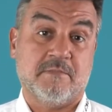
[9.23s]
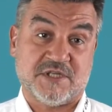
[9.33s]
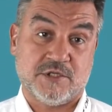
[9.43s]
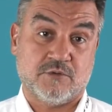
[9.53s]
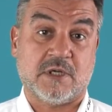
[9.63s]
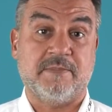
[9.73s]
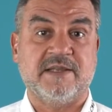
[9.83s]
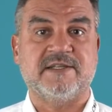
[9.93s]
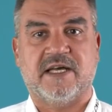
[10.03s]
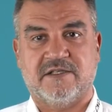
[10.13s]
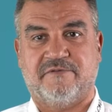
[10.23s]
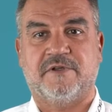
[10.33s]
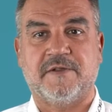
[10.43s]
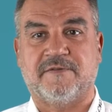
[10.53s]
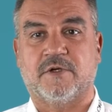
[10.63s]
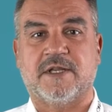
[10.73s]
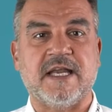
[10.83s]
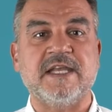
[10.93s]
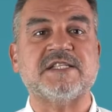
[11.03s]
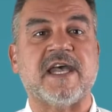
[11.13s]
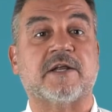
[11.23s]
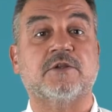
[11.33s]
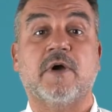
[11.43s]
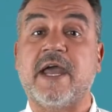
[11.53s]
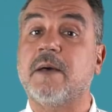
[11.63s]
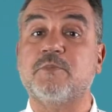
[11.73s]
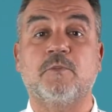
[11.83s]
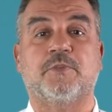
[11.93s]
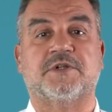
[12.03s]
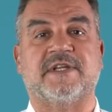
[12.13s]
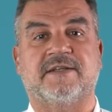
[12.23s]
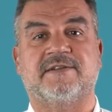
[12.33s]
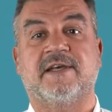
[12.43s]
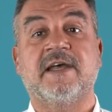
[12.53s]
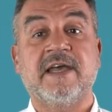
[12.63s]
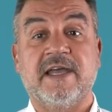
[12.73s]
But the definition of the insert is definitely the most important